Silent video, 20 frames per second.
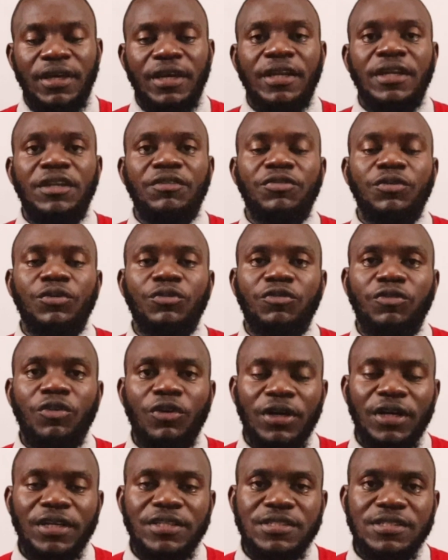And if you
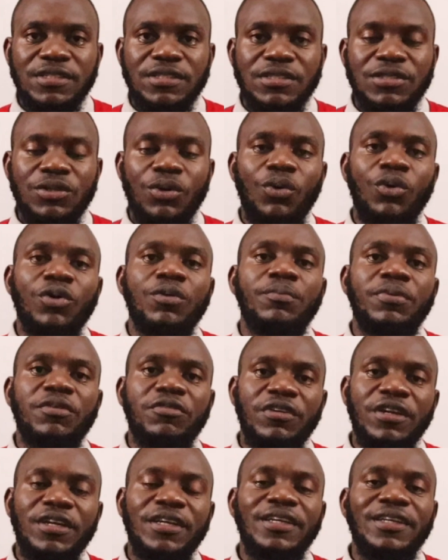focus on
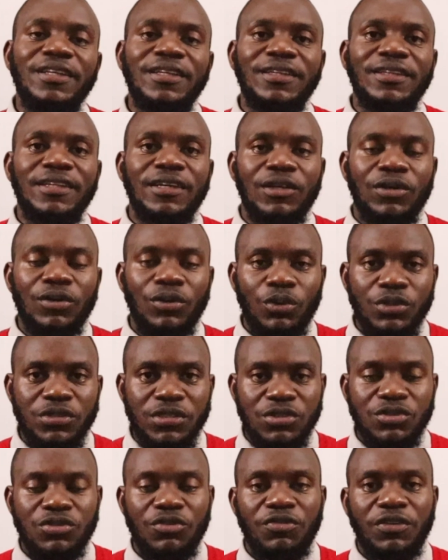preventing the
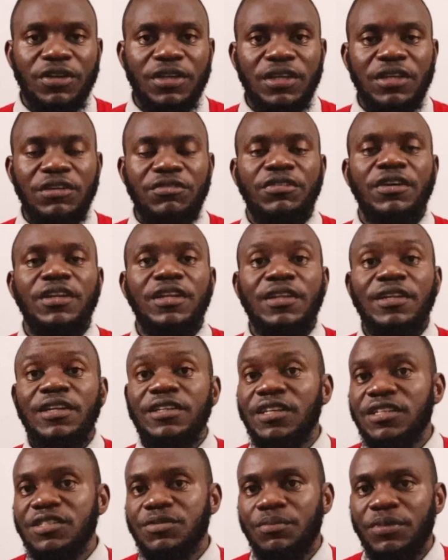causes of kidney failure that
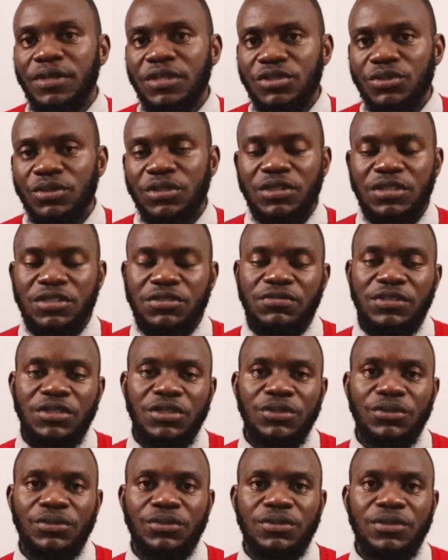I just mentioned in this
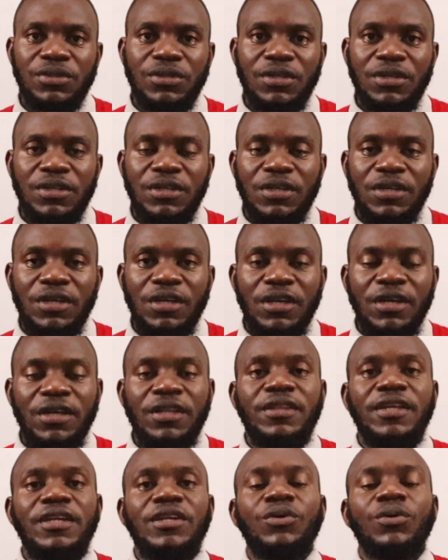video,
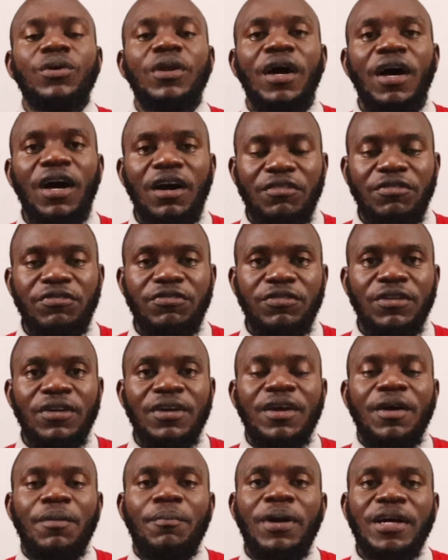then you'll have
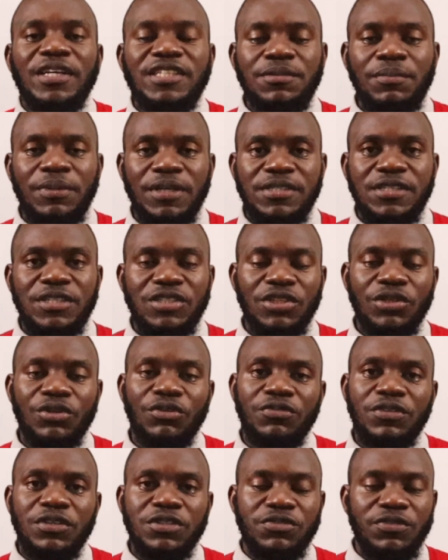maximization
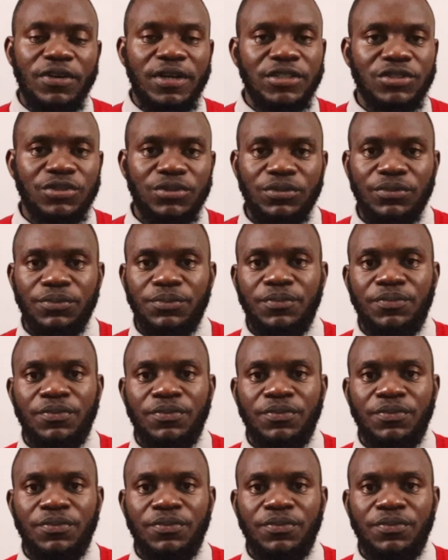of this function.